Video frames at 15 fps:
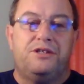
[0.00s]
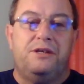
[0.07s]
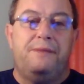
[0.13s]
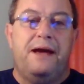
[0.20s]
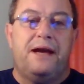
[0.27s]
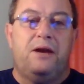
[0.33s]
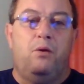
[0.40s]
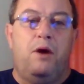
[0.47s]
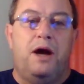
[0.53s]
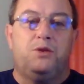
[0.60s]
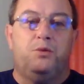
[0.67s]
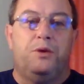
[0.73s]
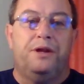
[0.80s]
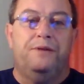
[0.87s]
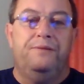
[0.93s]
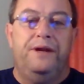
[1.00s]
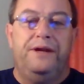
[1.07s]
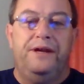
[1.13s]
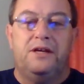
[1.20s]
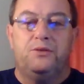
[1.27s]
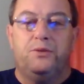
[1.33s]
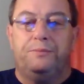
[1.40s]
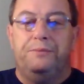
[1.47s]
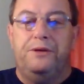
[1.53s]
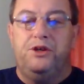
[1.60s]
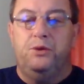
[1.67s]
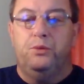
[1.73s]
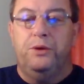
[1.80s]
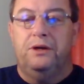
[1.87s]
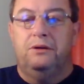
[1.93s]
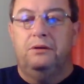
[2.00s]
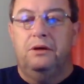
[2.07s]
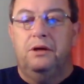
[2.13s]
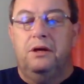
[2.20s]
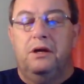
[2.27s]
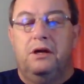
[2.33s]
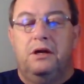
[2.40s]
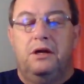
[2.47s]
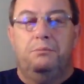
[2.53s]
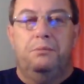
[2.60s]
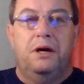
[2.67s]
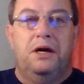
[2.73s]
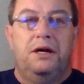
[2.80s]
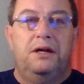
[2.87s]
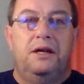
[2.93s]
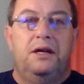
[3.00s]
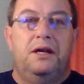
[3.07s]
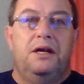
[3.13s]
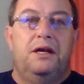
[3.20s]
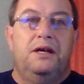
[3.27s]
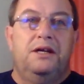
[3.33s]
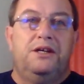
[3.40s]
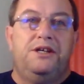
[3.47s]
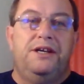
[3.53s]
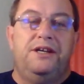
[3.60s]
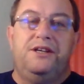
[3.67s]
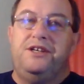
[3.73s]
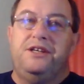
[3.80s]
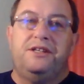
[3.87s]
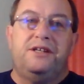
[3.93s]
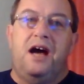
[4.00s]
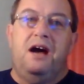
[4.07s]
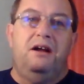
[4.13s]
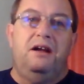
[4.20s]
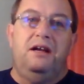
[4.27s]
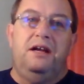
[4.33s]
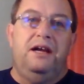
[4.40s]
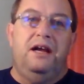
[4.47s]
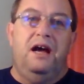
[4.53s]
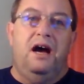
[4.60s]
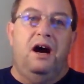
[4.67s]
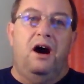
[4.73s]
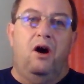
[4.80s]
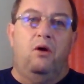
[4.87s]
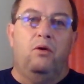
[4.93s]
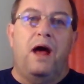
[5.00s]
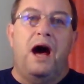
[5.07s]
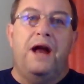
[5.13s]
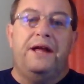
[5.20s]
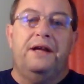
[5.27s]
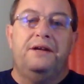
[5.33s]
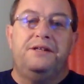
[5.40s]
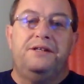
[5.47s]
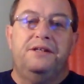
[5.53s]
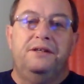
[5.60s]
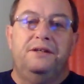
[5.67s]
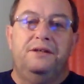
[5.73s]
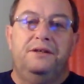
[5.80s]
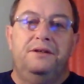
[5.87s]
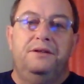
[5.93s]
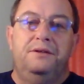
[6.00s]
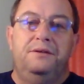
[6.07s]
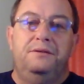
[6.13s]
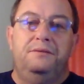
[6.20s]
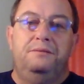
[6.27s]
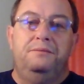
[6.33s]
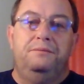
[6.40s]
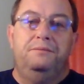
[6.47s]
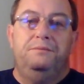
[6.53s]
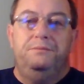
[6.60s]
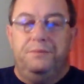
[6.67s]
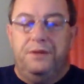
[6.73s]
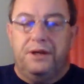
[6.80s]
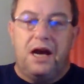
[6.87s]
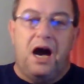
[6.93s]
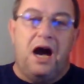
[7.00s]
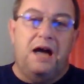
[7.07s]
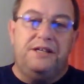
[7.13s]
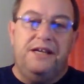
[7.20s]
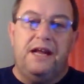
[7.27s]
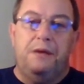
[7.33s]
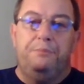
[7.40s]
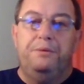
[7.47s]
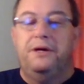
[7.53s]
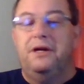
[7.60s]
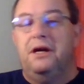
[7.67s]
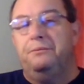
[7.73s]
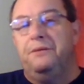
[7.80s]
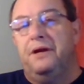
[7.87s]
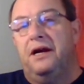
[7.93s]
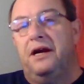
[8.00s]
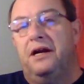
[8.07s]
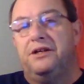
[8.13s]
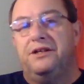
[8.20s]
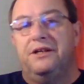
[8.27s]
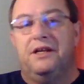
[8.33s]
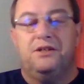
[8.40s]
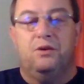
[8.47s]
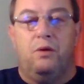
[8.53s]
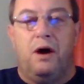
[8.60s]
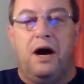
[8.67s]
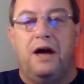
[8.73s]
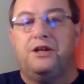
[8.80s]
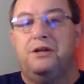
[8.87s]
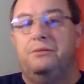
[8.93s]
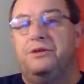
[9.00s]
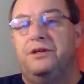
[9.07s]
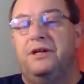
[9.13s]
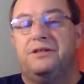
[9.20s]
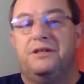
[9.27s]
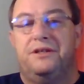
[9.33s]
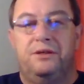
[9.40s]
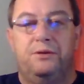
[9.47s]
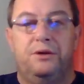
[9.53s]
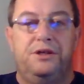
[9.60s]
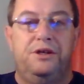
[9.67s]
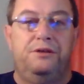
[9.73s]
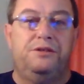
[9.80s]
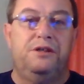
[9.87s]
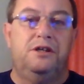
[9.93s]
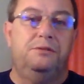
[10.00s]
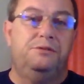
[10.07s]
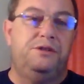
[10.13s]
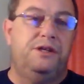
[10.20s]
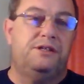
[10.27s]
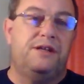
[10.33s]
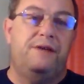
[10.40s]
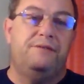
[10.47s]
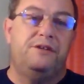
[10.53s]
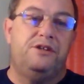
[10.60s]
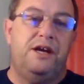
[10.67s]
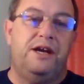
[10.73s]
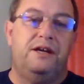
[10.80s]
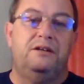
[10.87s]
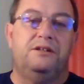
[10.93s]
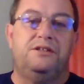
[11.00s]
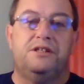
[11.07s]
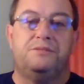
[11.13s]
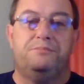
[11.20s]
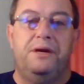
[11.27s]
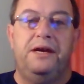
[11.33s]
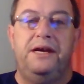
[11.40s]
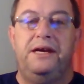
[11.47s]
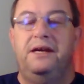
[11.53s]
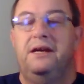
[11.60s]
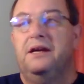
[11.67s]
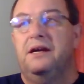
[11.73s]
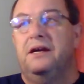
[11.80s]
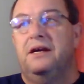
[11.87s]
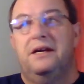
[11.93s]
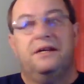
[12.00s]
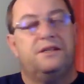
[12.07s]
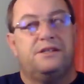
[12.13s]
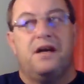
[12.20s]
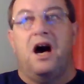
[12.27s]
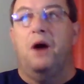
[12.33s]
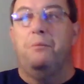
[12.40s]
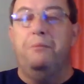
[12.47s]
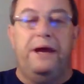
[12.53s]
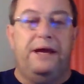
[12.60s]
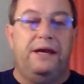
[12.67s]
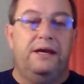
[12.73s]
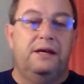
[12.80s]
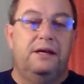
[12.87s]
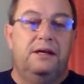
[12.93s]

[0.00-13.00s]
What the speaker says: to sit back and watch one of the videos with me, she will, but she's not a whole lot into the content I put up there. She doesn't watch them. She doesn't do a YouTube. She doesn't have a channel. It's just me. This is all me.